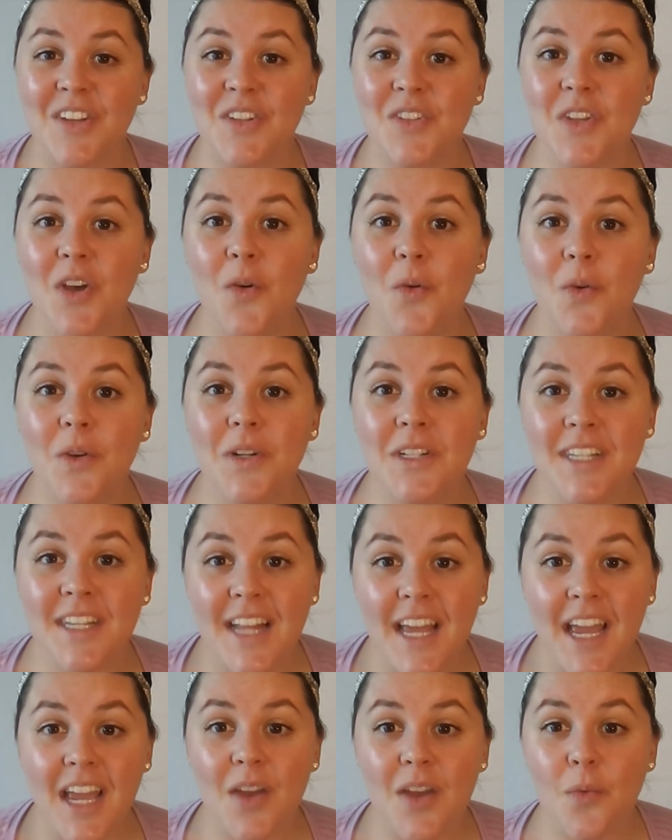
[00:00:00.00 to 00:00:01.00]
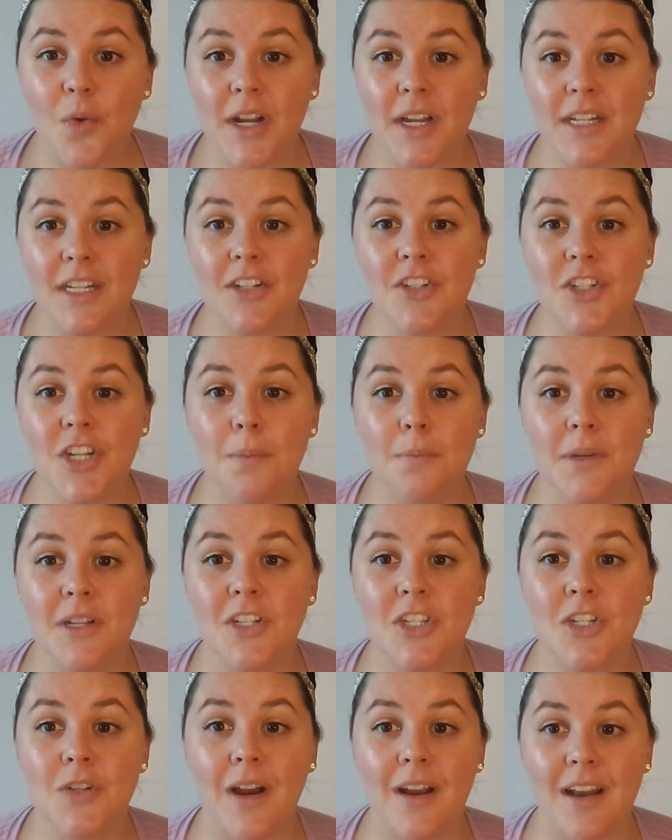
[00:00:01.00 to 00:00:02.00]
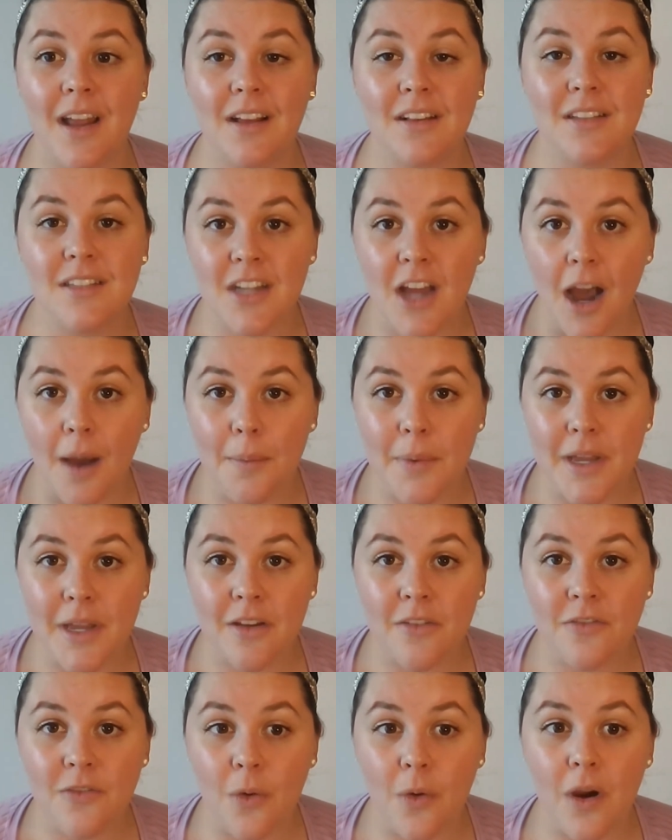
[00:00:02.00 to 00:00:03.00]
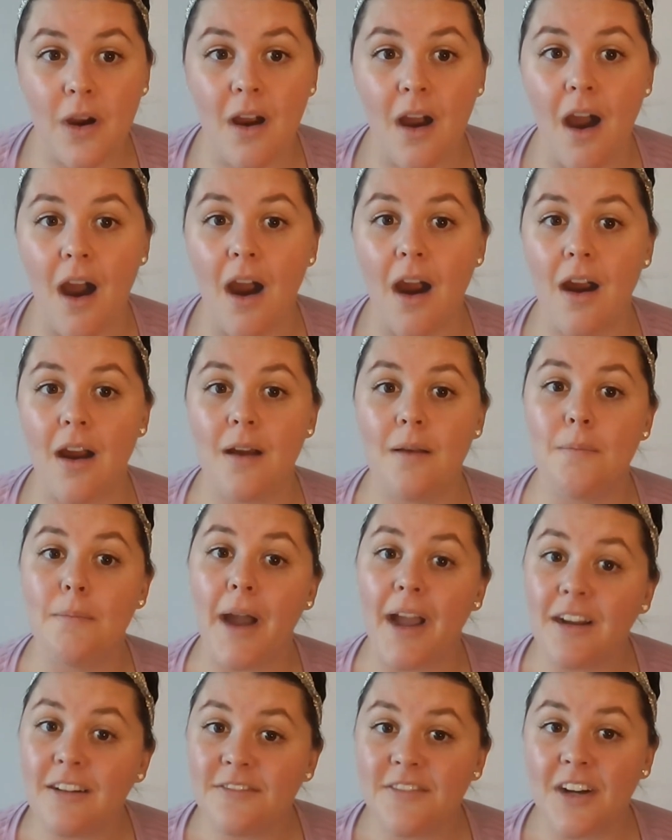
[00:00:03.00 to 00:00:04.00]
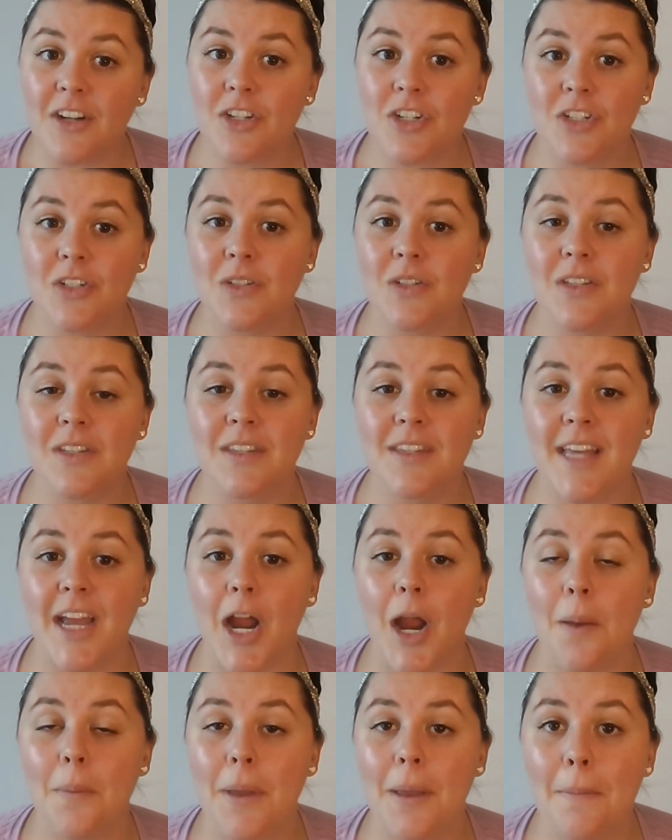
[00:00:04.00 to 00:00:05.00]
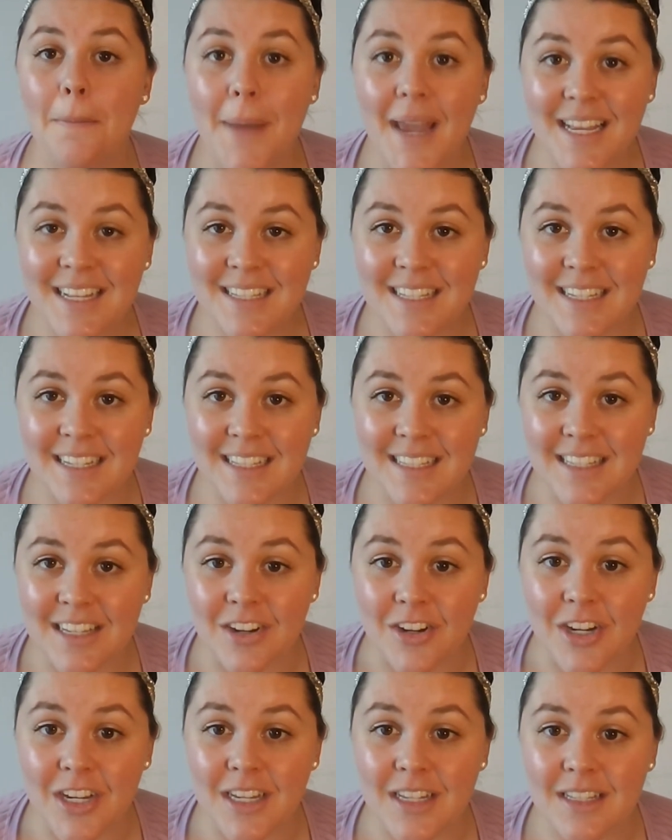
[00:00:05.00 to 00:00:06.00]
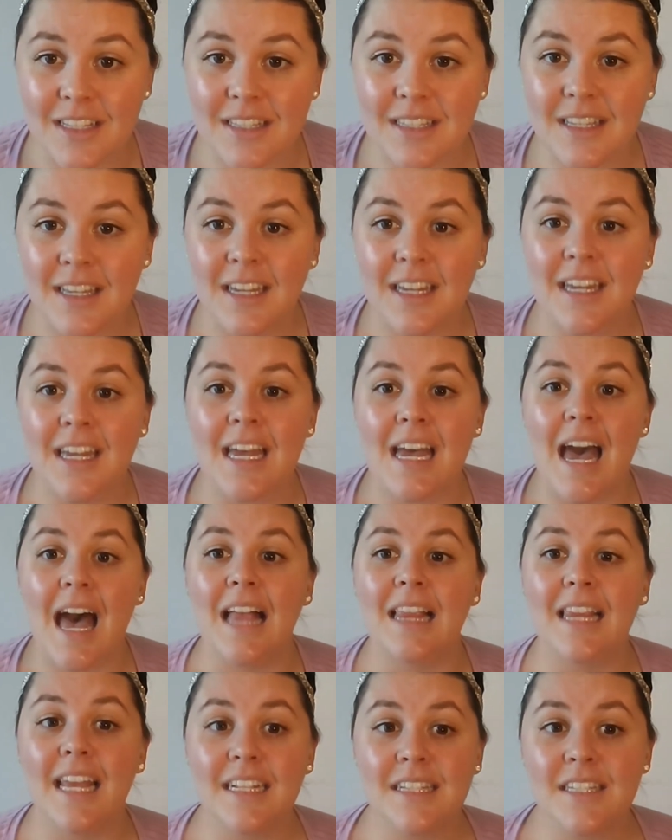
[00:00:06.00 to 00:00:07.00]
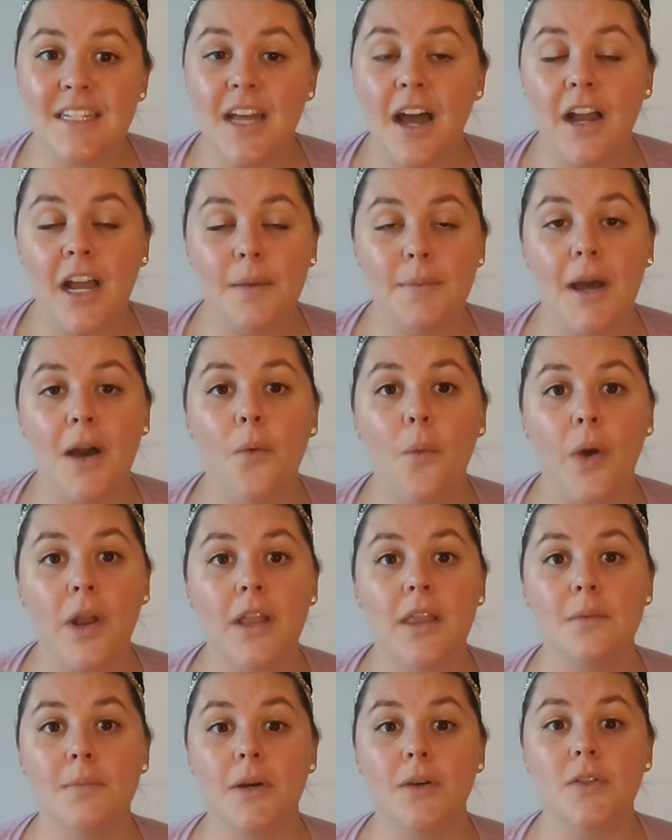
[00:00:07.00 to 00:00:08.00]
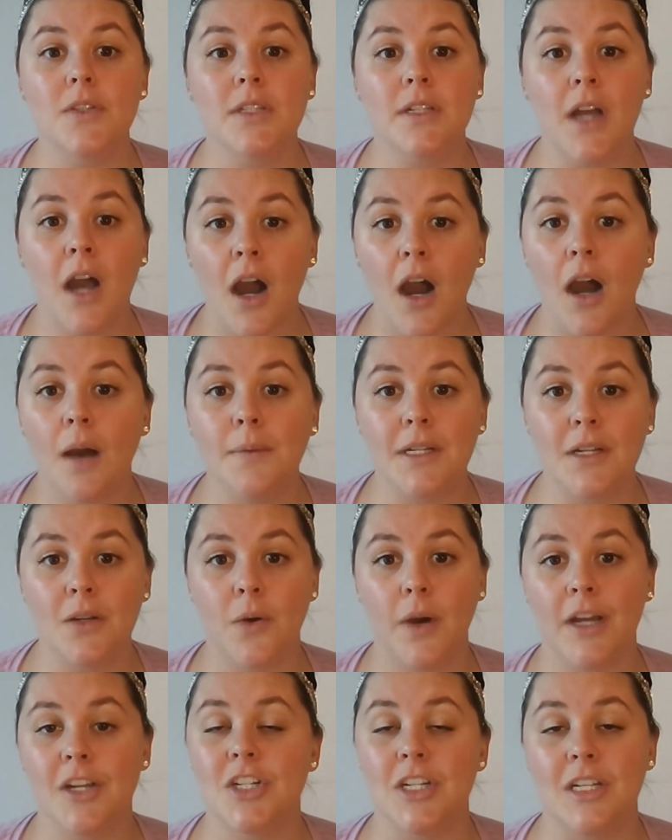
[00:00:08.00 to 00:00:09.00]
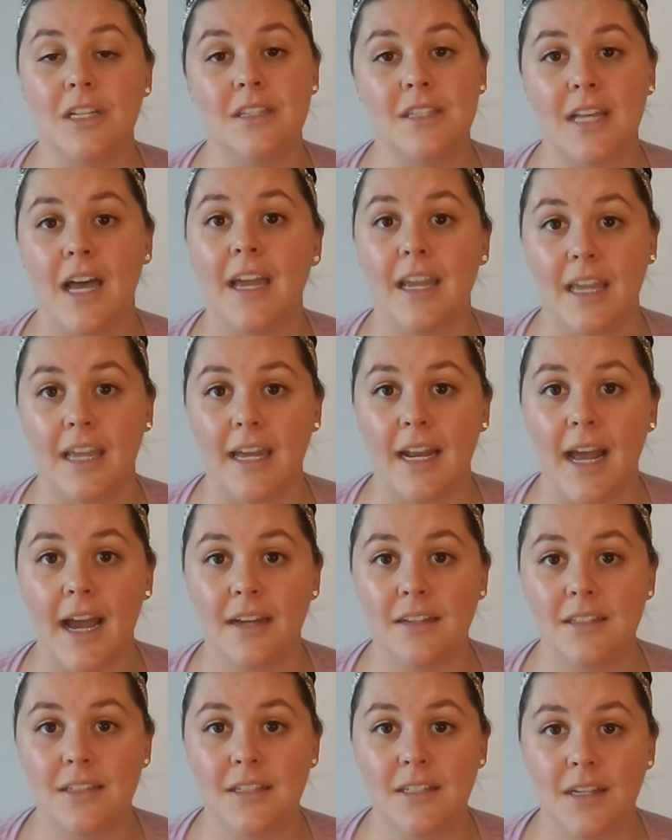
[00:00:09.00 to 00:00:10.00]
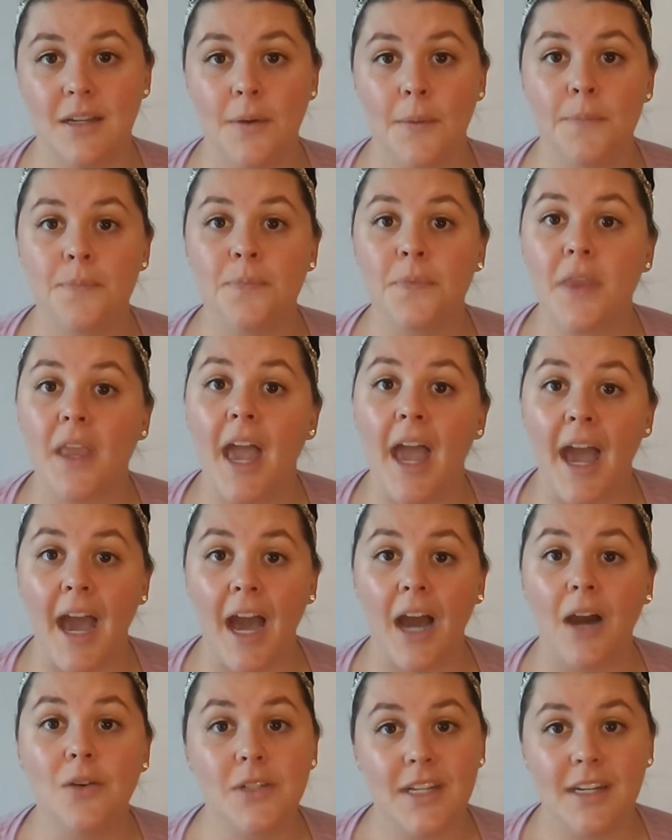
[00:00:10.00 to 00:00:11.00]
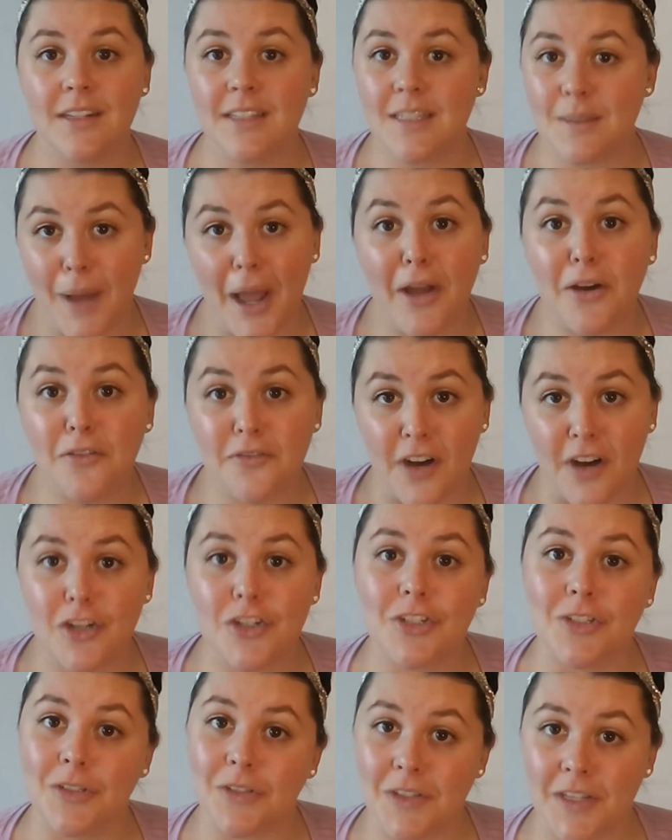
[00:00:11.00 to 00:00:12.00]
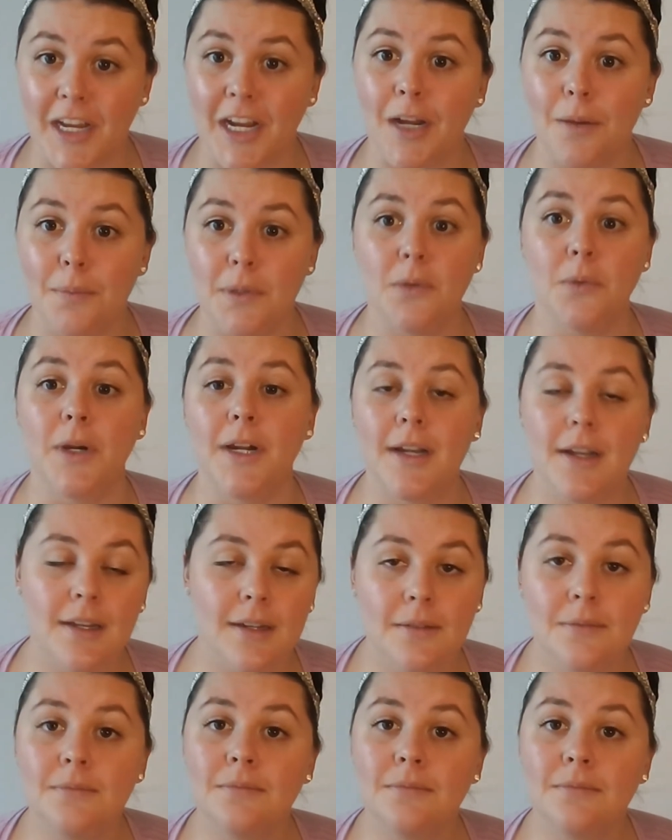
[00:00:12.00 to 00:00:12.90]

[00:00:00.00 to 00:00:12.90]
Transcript: So today we're going to jump into our next topic for our Myofunctional Therapy Basic series. Let's talk about one of the most common questions I get asked. How does myofunctional therapy work?